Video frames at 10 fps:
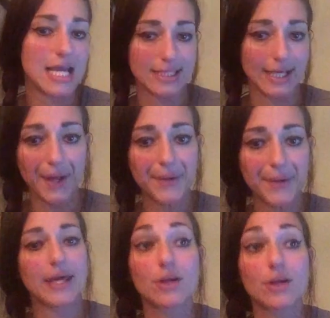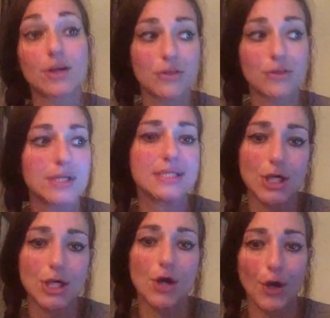days again, and it'll be through
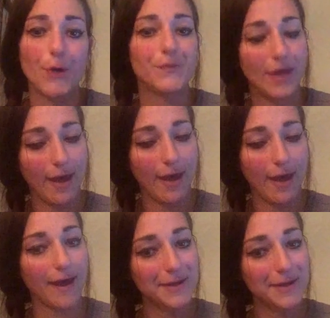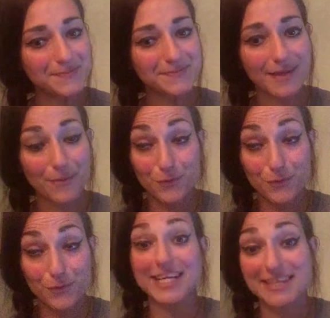Indie. Excited
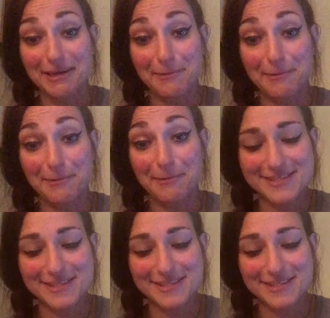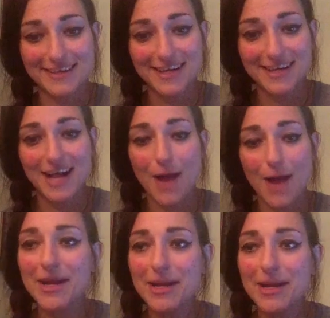about it this year. I want to
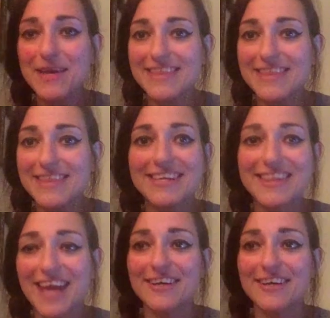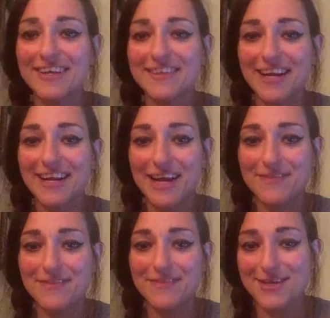beat that $11,000
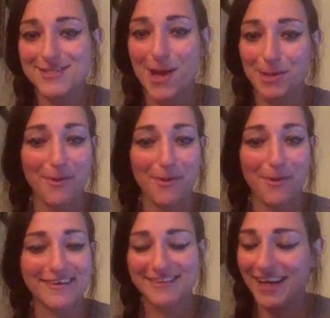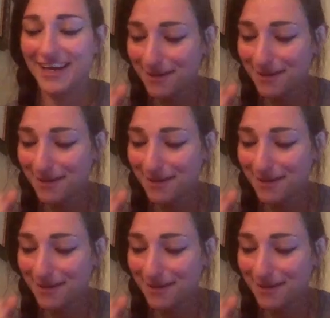mark. Like